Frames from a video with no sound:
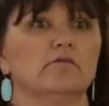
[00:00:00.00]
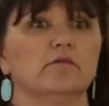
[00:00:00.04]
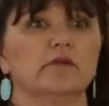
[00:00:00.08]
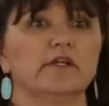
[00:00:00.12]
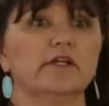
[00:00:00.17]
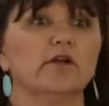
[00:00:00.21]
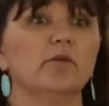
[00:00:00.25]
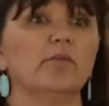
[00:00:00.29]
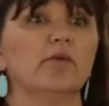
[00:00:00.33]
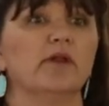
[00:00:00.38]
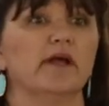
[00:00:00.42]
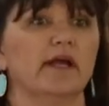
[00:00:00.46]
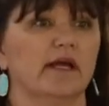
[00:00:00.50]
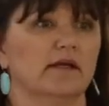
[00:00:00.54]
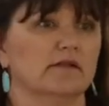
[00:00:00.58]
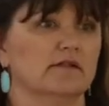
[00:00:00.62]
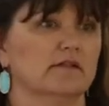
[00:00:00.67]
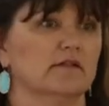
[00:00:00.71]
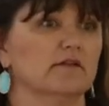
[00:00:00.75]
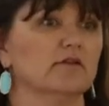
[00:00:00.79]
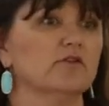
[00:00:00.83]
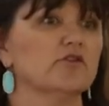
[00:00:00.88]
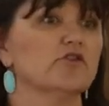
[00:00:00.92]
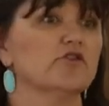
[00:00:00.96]
little
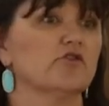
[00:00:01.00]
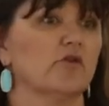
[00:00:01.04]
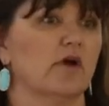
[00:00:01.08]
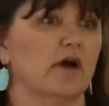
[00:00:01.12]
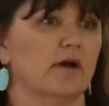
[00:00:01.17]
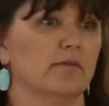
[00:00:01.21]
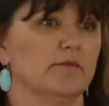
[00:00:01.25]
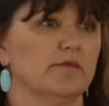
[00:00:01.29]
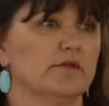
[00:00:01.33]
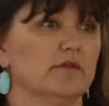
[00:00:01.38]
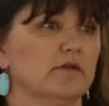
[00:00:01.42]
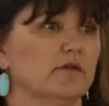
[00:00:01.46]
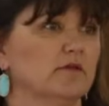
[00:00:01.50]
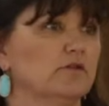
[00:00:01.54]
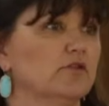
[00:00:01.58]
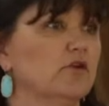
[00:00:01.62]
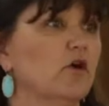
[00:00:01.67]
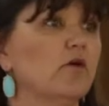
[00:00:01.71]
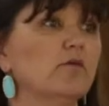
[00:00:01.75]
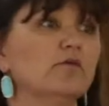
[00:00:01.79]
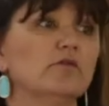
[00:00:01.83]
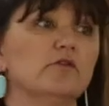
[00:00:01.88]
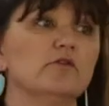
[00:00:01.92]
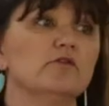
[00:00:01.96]
plants, little shrubs,
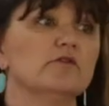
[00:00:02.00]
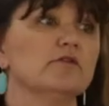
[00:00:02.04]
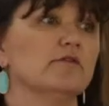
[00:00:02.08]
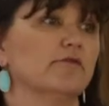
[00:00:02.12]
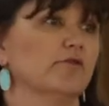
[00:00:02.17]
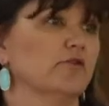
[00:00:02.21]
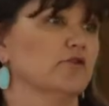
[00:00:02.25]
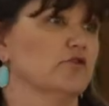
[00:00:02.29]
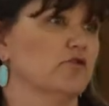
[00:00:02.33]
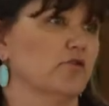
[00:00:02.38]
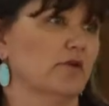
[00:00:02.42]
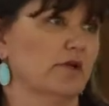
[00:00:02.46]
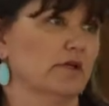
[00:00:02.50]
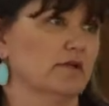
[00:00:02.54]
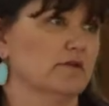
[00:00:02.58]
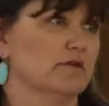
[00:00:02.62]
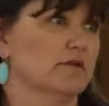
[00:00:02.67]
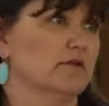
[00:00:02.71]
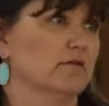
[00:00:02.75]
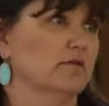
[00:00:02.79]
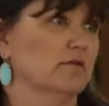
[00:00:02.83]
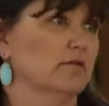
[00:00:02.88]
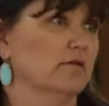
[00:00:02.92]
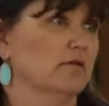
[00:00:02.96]
don't use it for
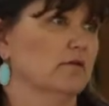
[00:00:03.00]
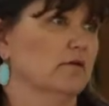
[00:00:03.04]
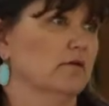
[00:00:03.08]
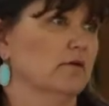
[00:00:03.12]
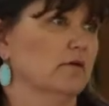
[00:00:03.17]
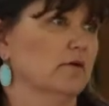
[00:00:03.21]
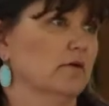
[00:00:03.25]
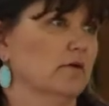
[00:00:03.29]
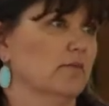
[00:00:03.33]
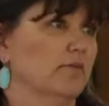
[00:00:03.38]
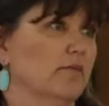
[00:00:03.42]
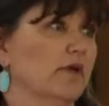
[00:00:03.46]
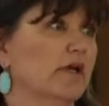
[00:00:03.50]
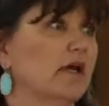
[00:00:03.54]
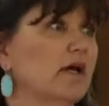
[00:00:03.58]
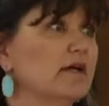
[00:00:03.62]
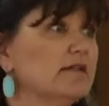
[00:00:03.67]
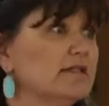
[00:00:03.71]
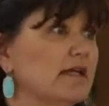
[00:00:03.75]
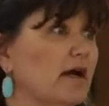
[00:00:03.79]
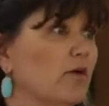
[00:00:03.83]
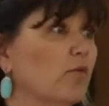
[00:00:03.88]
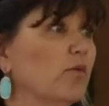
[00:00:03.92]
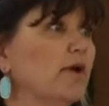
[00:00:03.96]
trees.
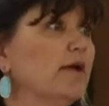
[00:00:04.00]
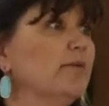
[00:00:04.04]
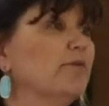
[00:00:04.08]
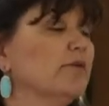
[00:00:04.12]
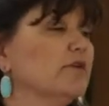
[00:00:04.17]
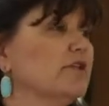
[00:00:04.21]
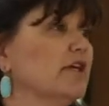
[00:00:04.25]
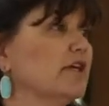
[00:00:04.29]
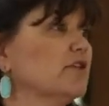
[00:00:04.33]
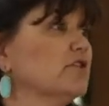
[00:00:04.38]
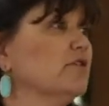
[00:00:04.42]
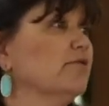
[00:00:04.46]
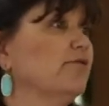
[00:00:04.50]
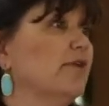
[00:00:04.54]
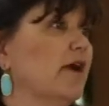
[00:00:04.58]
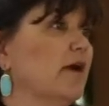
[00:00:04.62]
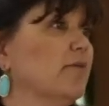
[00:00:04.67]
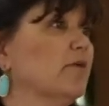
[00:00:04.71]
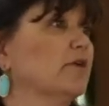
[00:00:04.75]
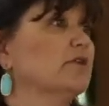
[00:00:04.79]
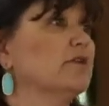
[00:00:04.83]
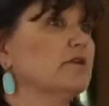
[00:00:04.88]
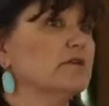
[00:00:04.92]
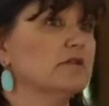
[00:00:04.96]
Because that weed protection
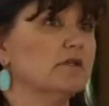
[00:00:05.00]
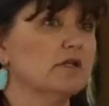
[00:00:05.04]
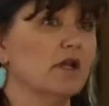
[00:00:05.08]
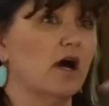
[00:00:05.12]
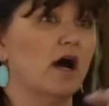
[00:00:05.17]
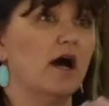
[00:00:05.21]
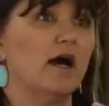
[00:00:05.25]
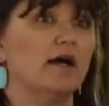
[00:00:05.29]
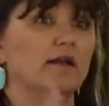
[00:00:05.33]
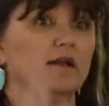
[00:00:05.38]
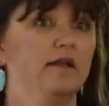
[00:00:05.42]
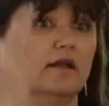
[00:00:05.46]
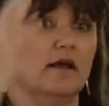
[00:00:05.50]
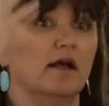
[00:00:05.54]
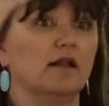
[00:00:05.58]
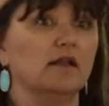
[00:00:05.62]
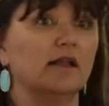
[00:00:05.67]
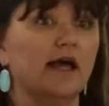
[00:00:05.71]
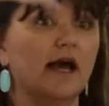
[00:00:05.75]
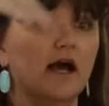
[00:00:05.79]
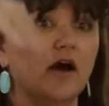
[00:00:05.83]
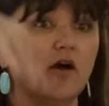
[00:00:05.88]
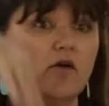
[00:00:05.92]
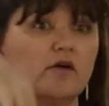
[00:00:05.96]
fabric does not
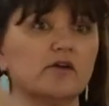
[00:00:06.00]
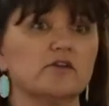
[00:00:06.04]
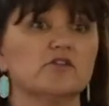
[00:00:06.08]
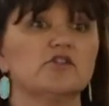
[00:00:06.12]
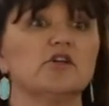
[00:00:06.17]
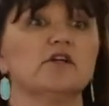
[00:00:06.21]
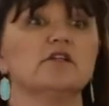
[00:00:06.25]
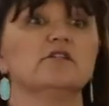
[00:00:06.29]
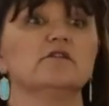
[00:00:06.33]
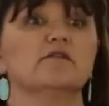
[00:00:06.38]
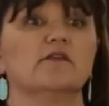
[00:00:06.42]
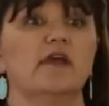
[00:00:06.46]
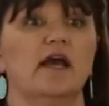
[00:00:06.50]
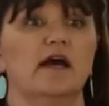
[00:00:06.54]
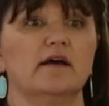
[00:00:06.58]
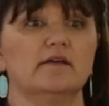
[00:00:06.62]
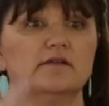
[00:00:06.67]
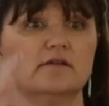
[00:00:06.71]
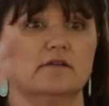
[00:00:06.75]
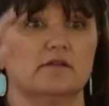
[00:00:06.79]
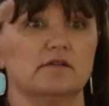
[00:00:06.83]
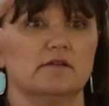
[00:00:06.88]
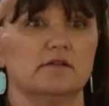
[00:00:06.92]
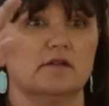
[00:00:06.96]
allow exchange of
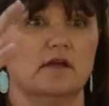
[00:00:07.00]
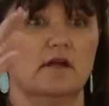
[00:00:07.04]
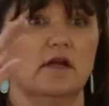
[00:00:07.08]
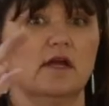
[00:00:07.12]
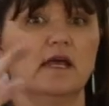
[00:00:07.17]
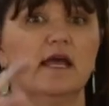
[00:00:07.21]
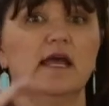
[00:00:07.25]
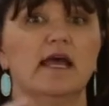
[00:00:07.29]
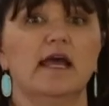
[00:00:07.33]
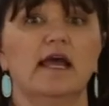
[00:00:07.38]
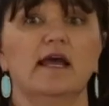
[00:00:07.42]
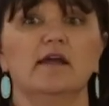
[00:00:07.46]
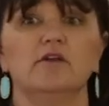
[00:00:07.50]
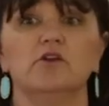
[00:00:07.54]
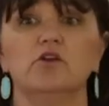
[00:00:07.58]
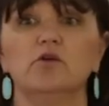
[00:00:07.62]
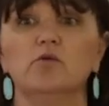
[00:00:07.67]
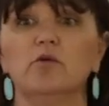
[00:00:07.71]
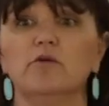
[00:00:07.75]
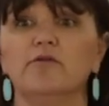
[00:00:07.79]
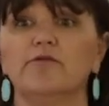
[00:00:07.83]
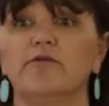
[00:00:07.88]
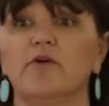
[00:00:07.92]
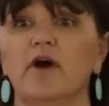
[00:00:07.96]
gases. And you
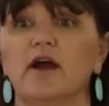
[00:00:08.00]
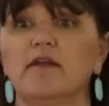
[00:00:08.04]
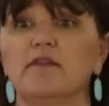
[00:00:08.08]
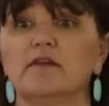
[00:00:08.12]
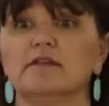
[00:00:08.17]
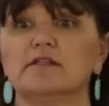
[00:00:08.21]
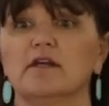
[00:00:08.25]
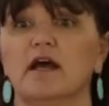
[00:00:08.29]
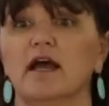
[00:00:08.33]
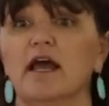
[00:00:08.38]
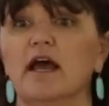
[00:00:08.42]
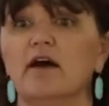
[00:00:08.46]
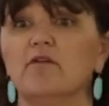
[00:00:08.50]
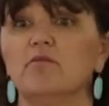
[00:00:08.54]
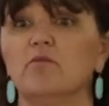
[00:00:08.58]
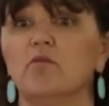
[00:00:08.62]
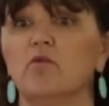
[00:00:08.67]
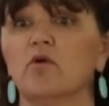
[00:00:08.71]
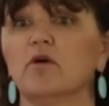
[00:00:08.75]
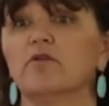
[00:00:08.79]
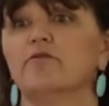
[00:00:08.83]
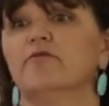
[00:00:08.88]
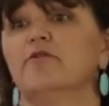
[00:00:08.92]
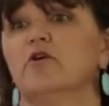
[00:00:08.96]
will find this, I have
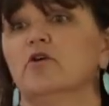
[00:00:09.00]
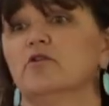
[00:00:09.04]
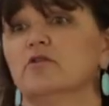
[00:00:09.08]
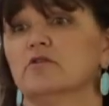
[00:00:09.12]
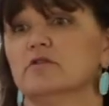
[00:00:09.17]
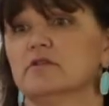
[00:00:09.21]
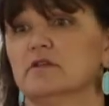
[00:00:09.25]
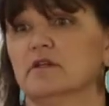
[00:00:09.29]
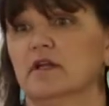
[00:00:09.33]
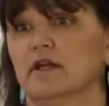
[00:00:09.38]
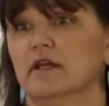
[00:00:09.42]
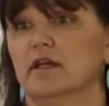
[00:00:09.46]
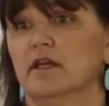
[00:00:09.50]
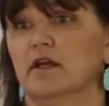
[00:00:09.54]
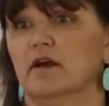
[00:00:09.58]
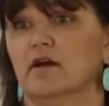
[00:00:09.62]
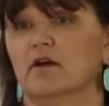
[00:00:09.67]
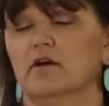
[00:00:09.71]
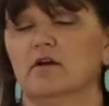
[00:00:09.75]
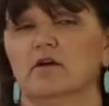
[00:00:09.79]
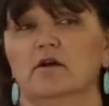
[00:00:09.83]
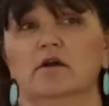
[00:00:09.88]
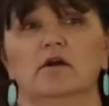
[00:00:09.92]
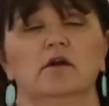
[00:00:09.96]
more photos than I
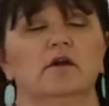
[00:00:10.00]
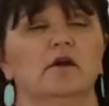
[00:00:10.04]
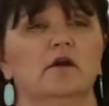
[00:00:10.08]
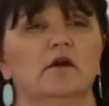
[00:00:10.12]
care